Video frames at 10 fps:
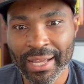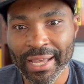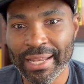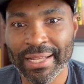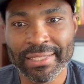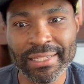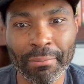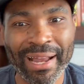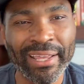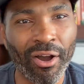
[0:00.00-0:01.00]
and then
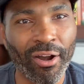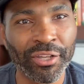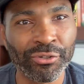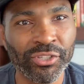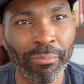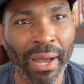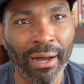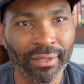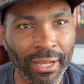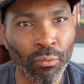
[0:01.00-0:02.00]
somebody argues about like